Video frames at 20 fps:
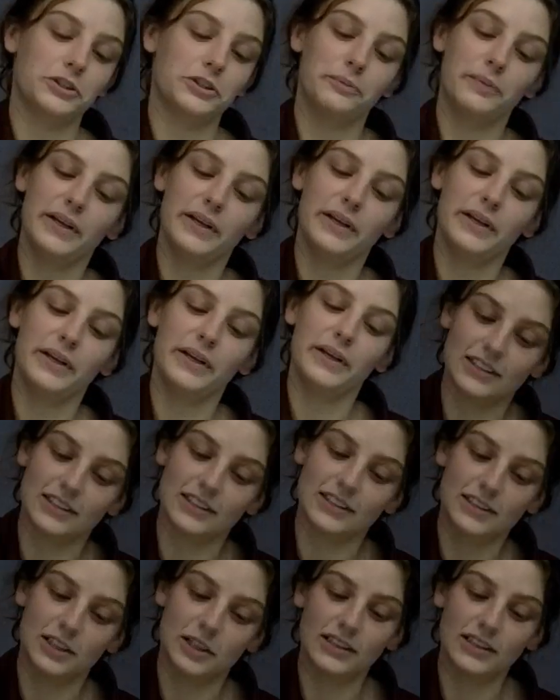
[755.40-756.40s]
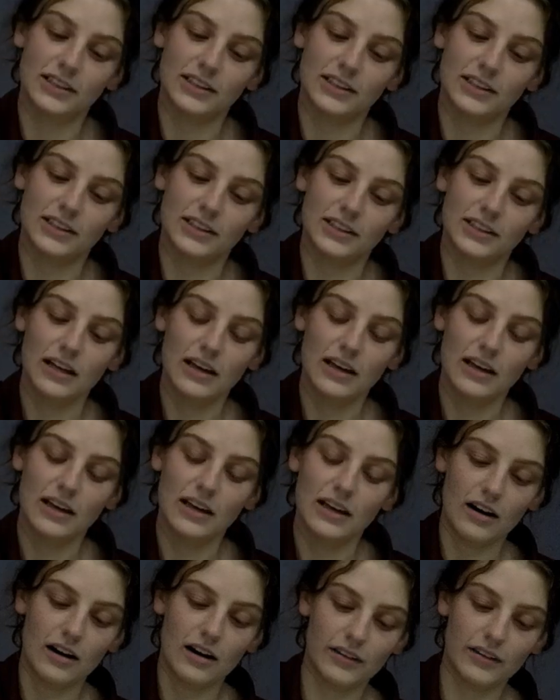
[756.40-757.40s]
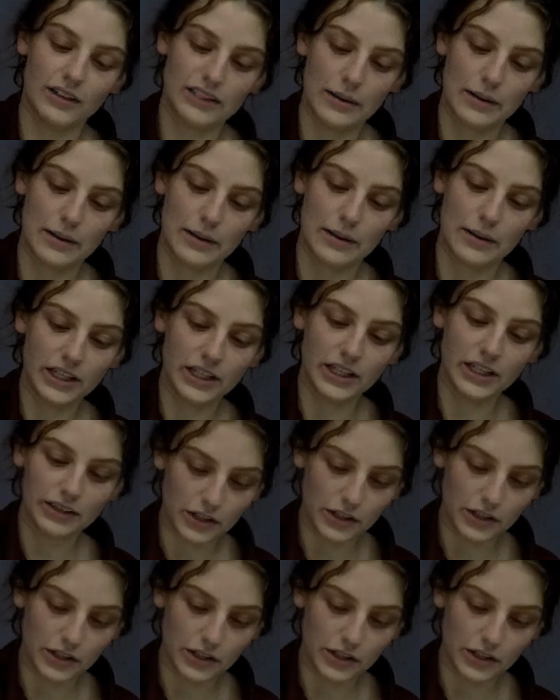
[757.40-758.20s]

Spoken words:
because it does depend on the type of chicken that you